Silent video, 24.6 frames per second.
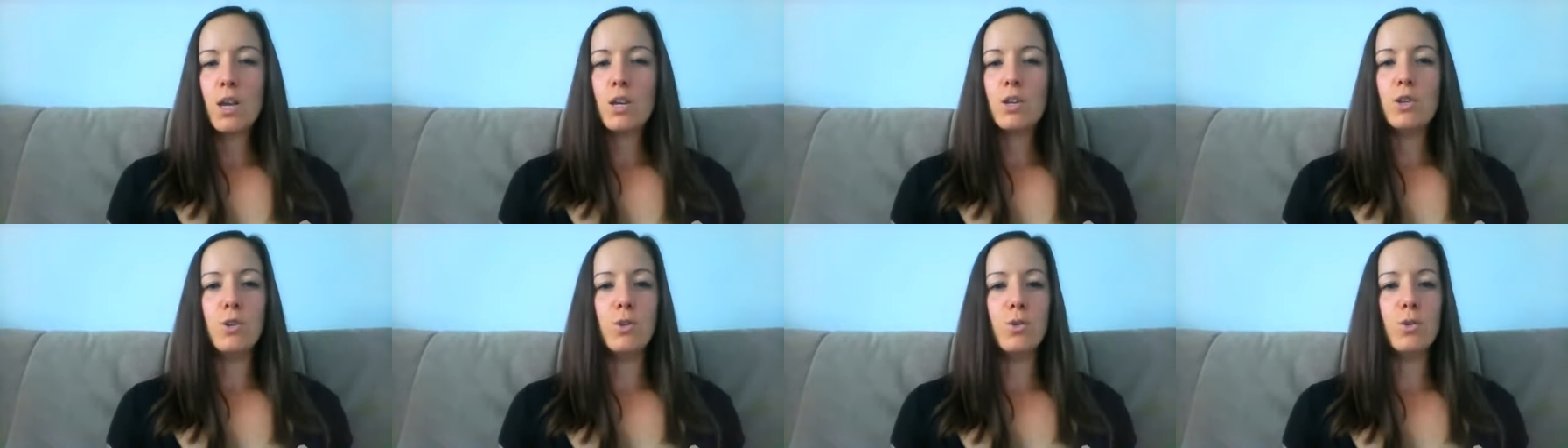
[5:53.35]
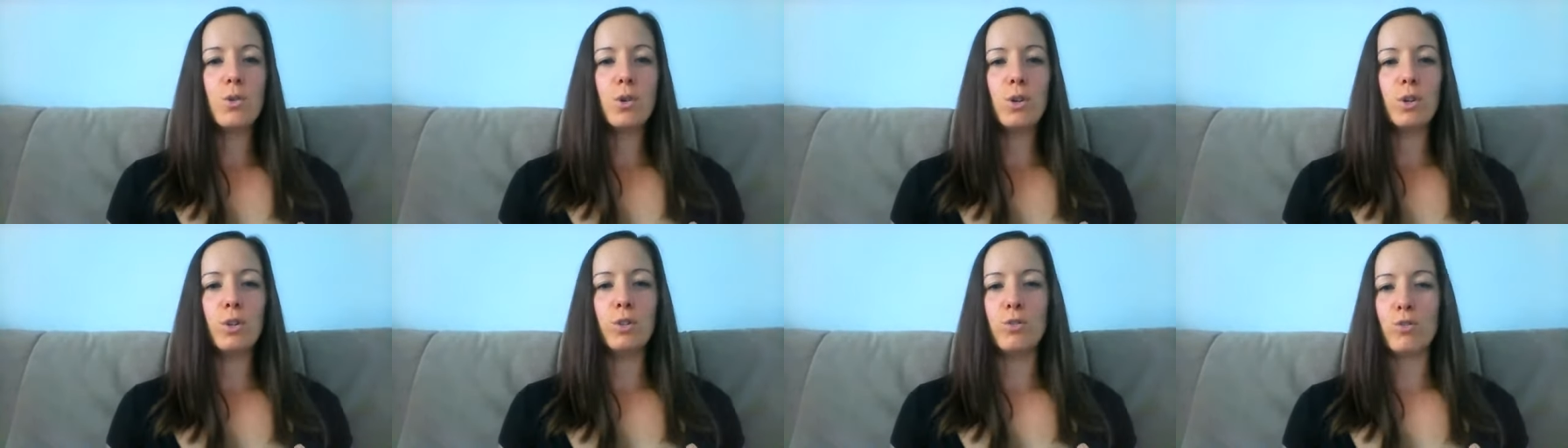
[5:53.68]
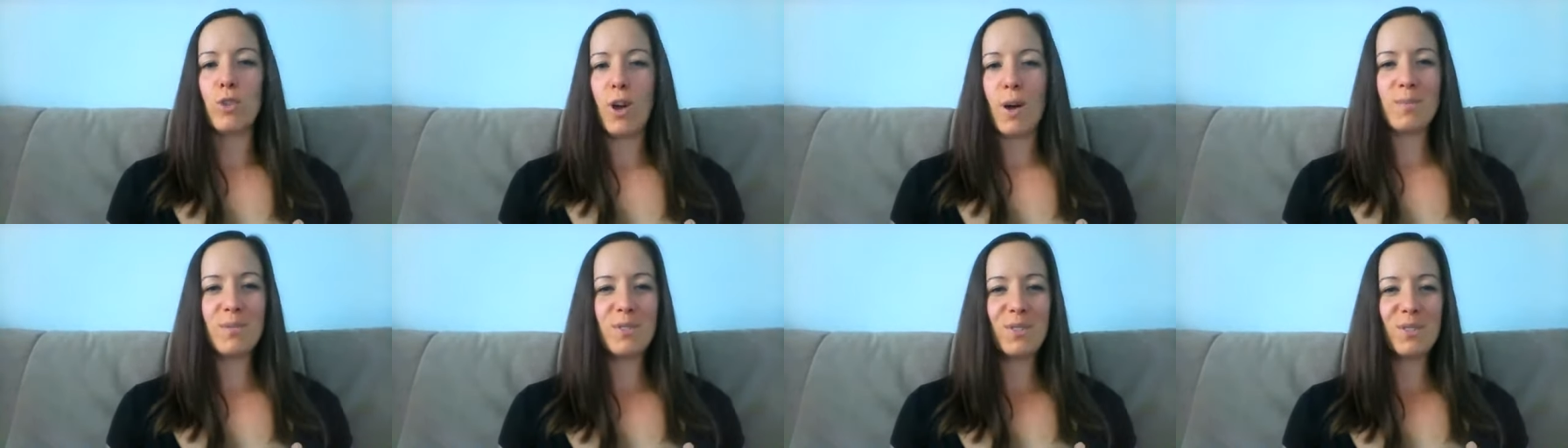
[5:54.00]
You could
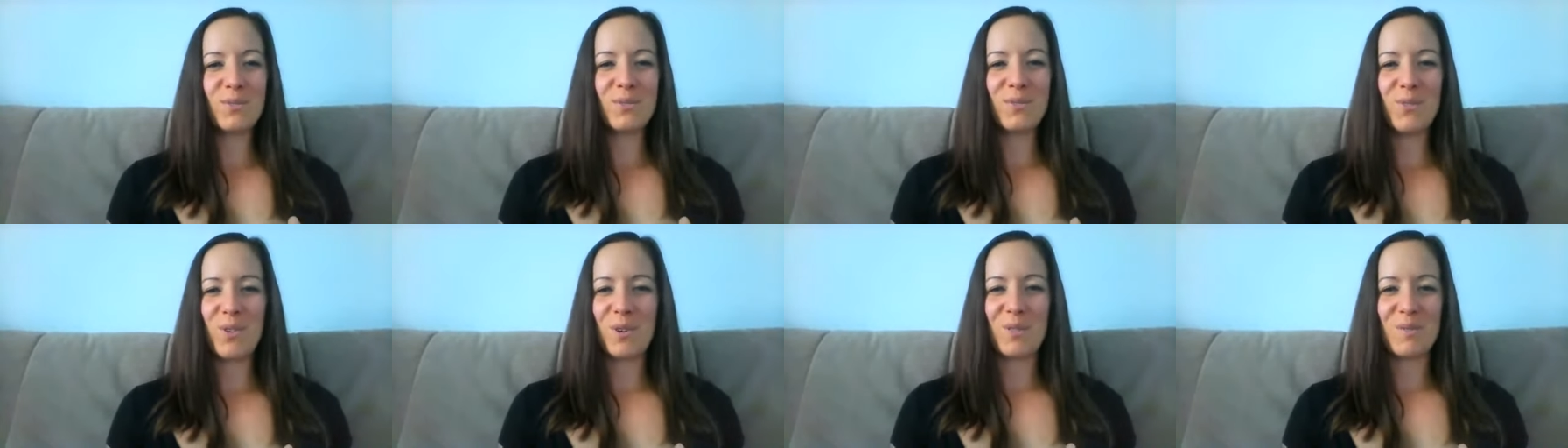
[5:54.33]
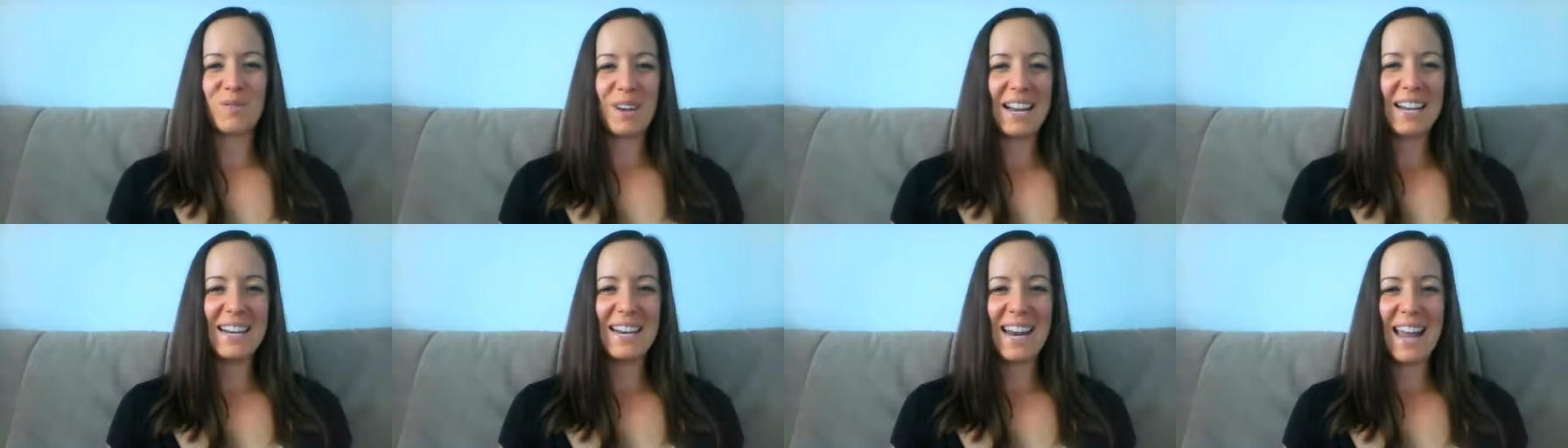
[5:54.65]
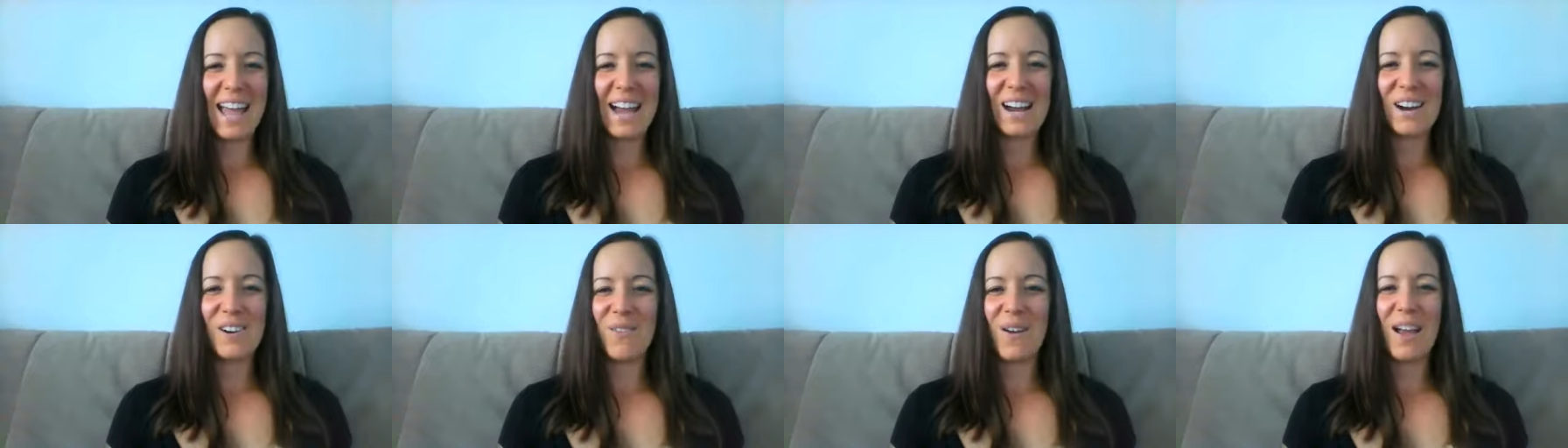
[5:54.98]
drop to the floor right
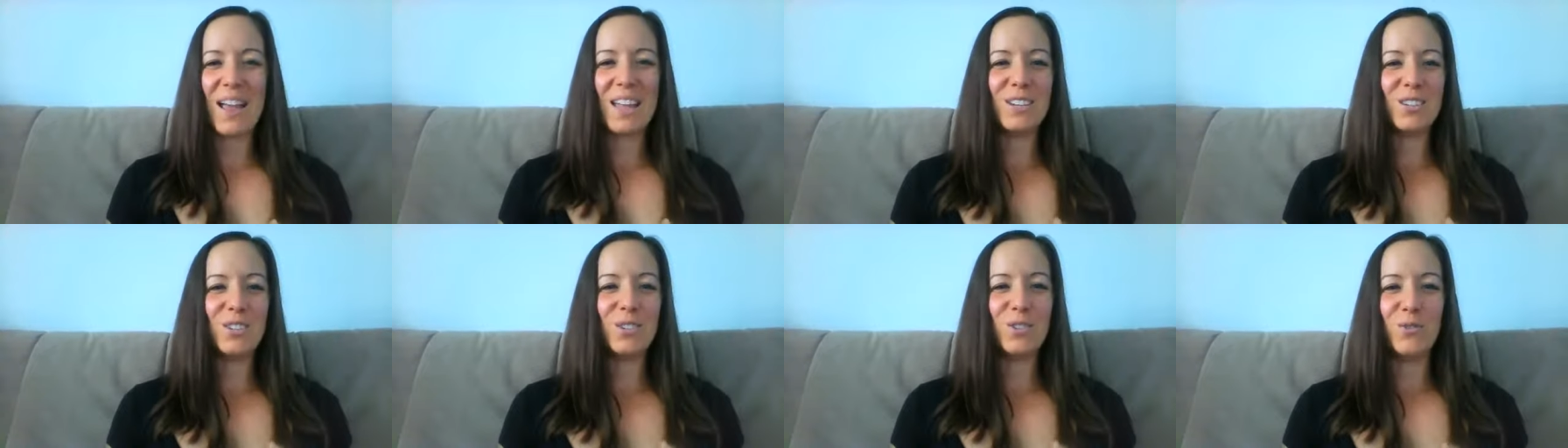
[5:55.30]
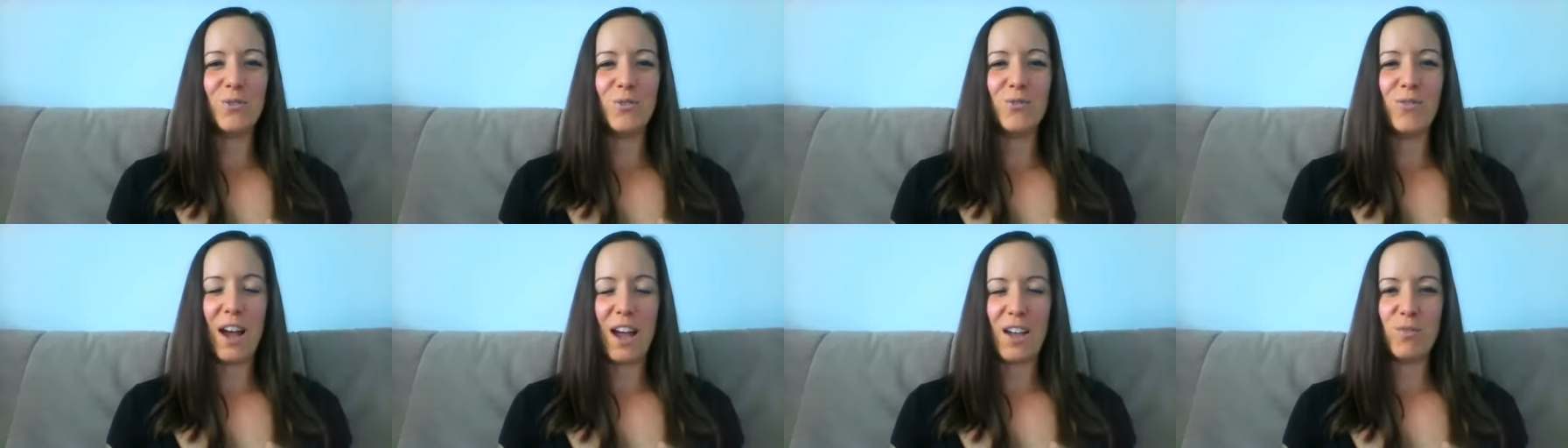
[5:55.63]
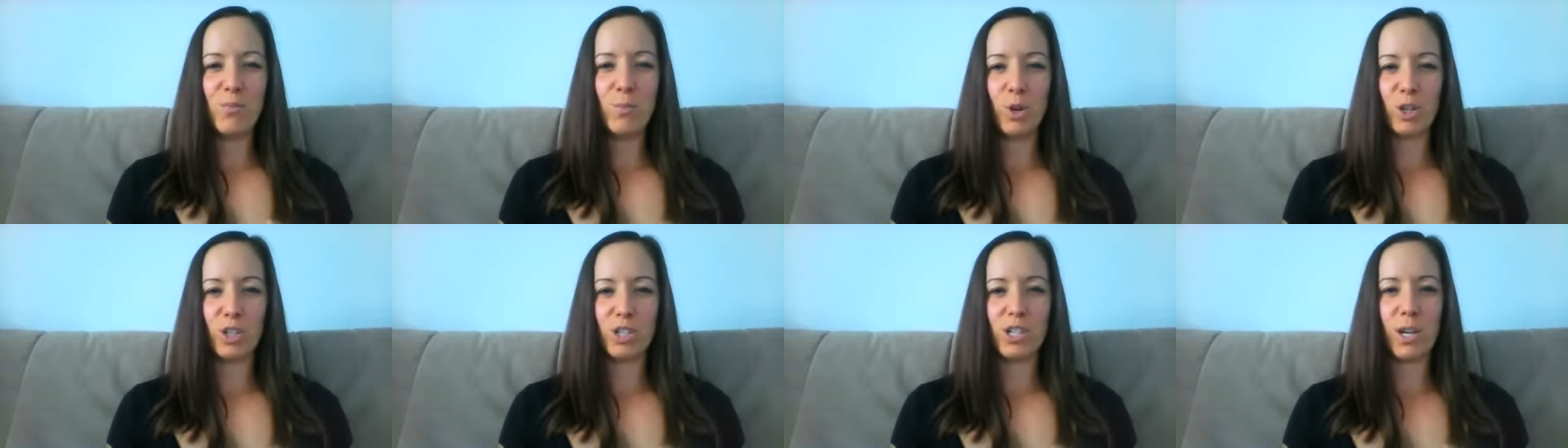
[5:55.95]
now and do
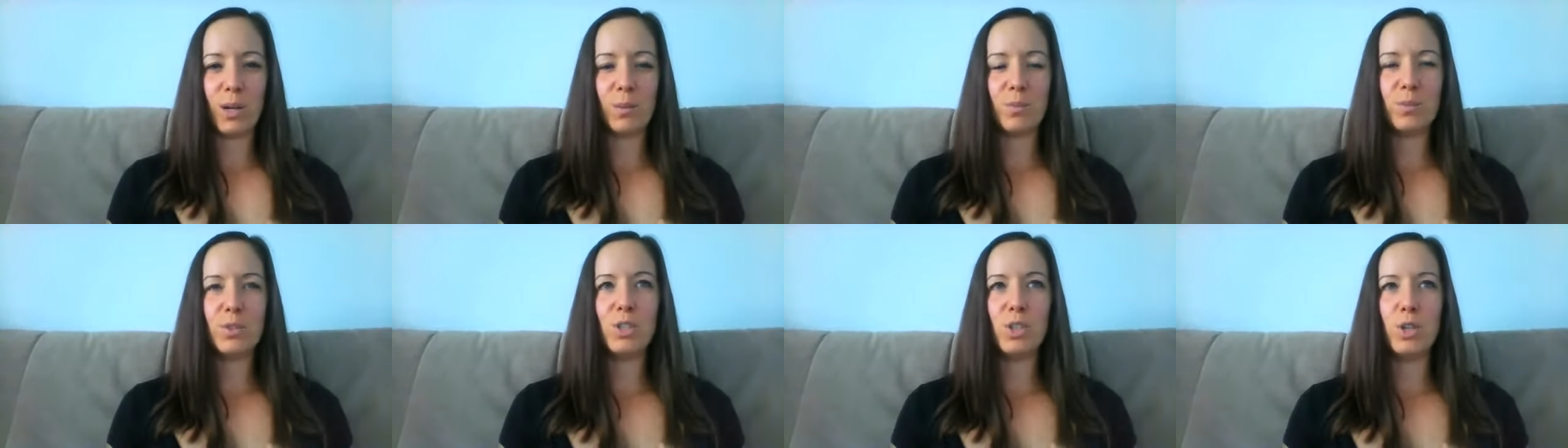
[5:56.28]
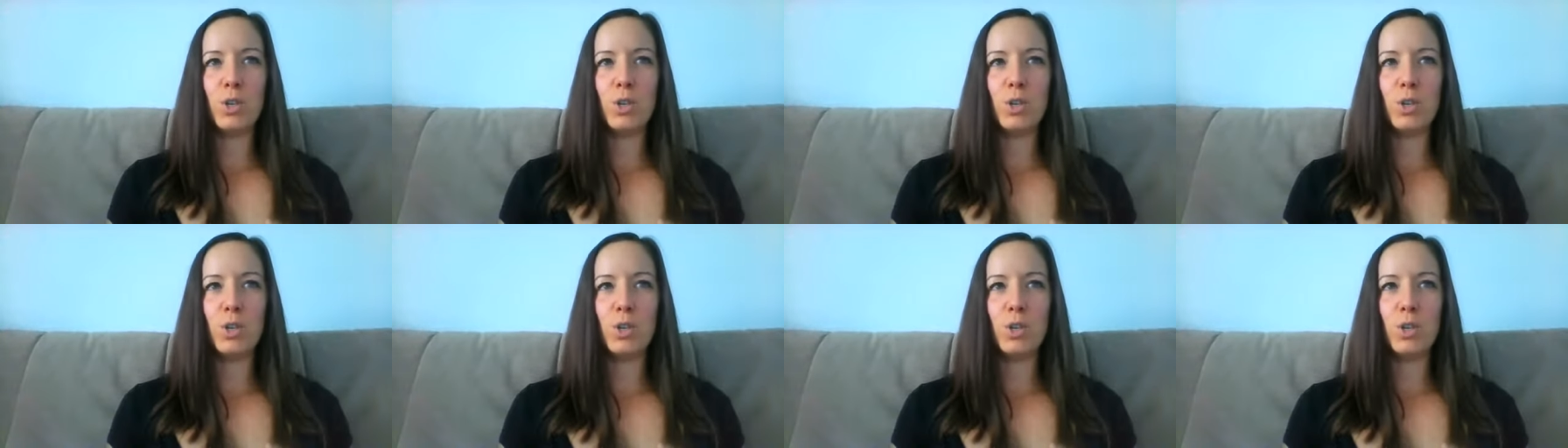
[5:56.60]
5 push-ups.